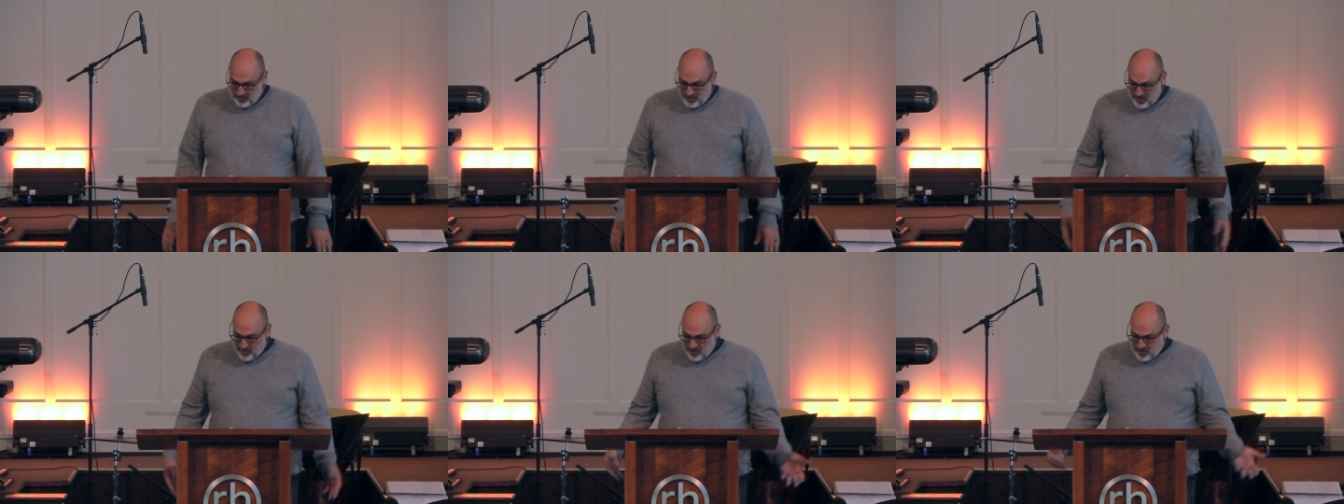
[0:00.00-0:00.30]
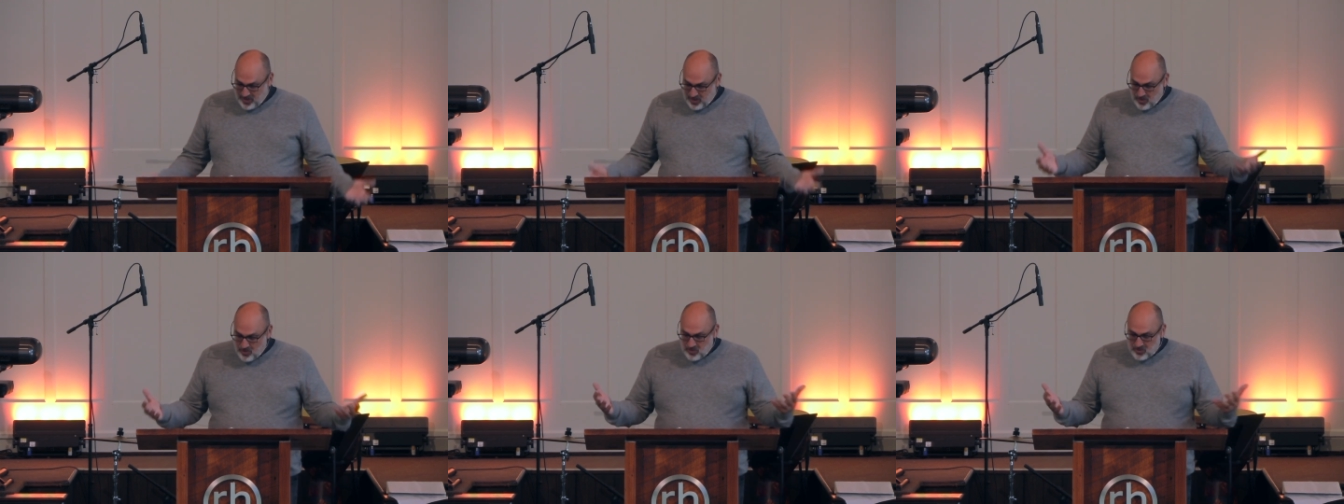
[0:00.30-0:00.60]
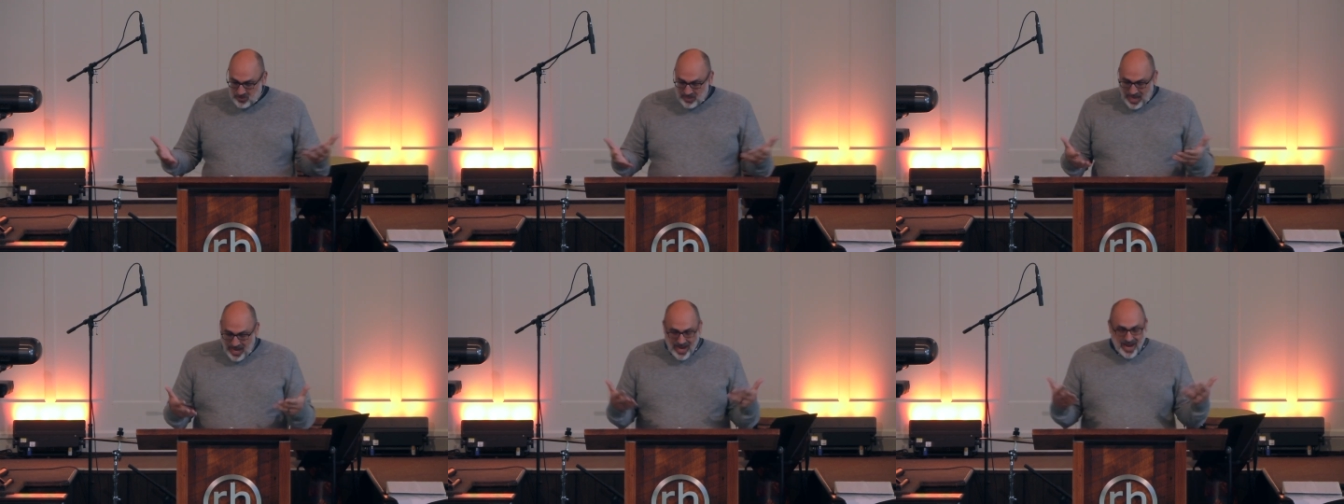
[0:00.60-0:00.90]
You
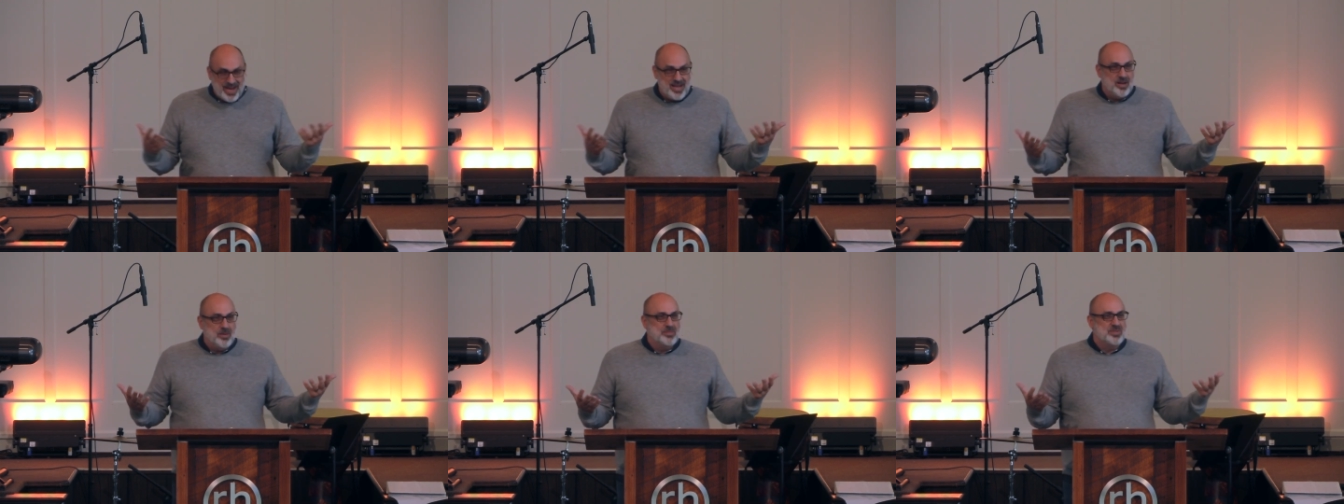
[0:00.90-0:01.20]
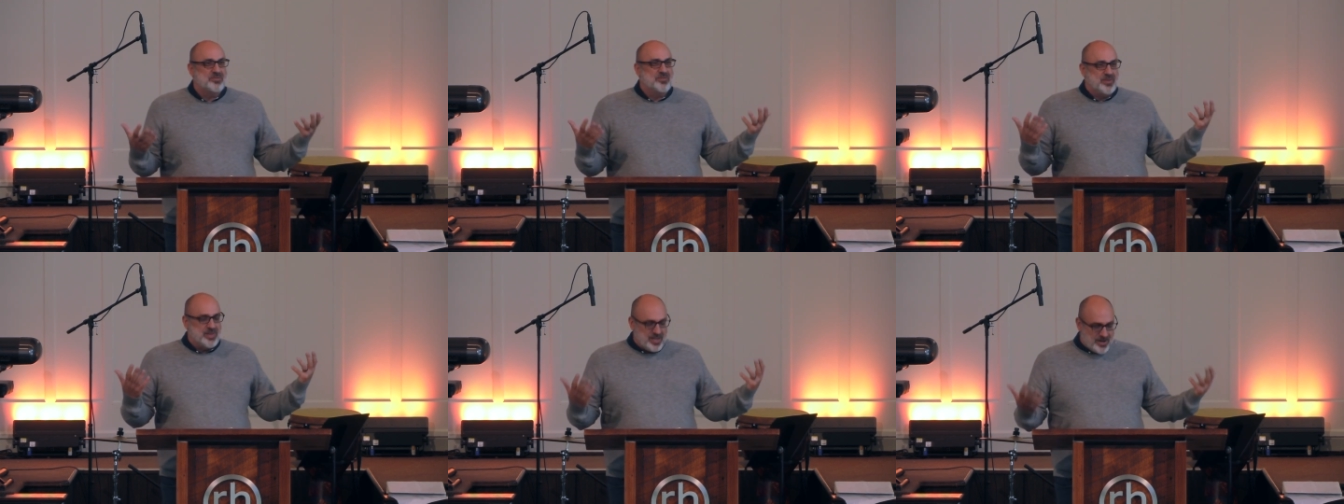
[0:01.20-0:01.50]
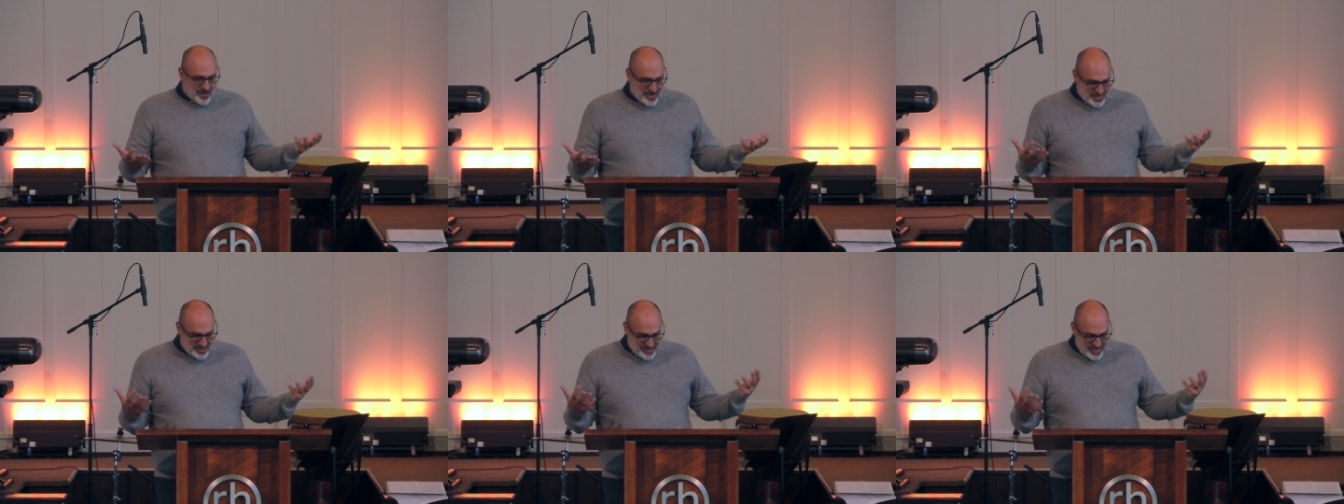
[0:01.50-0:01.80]
use items for
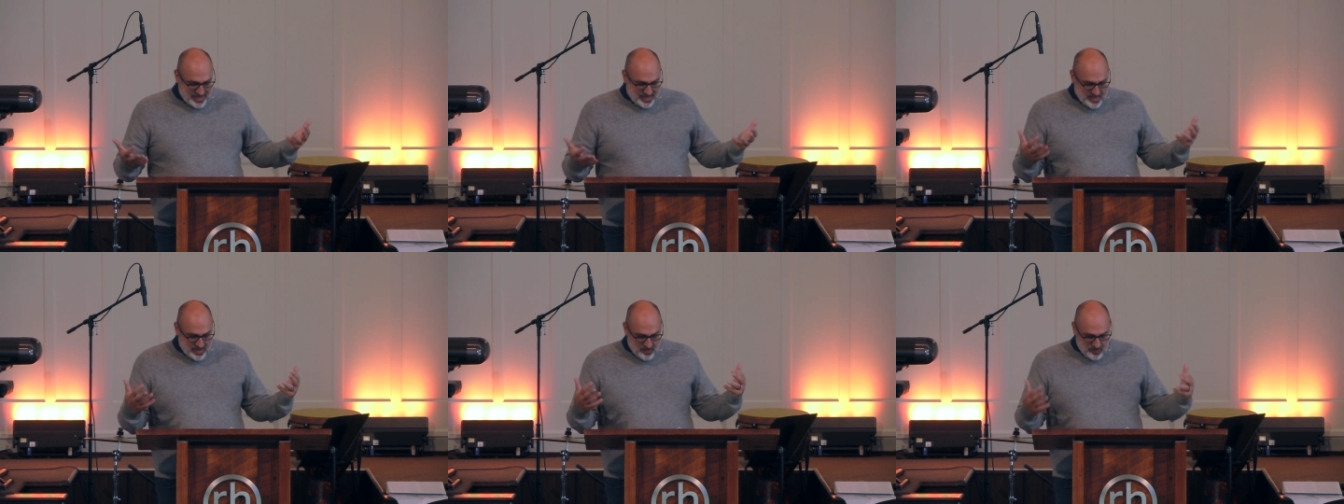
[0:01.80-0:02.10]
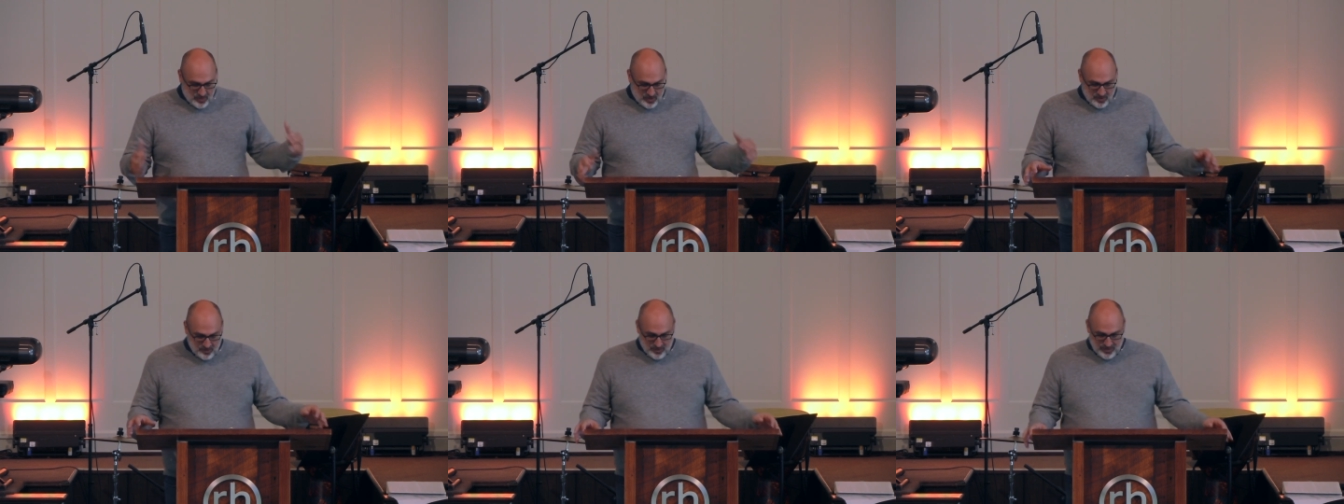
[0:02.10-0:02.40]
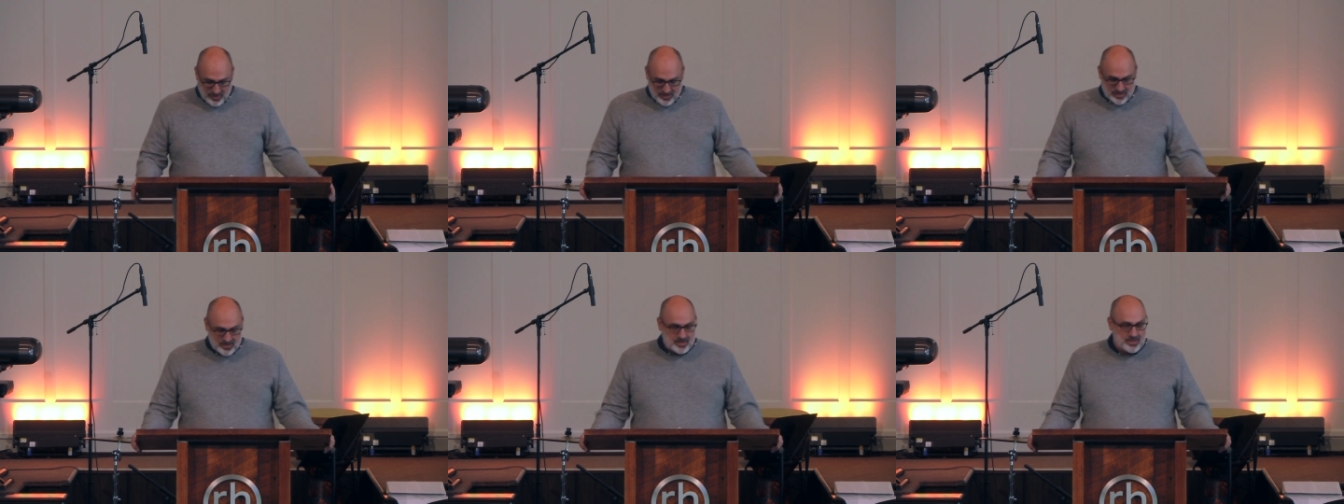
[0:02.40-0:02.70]
their intended
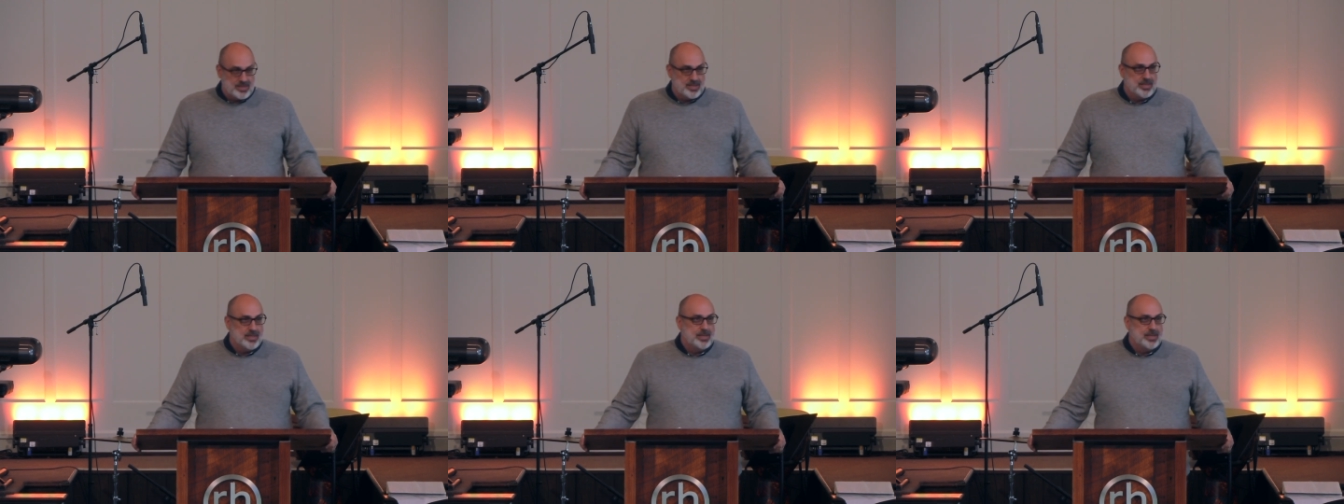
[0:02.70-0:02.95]
purpose.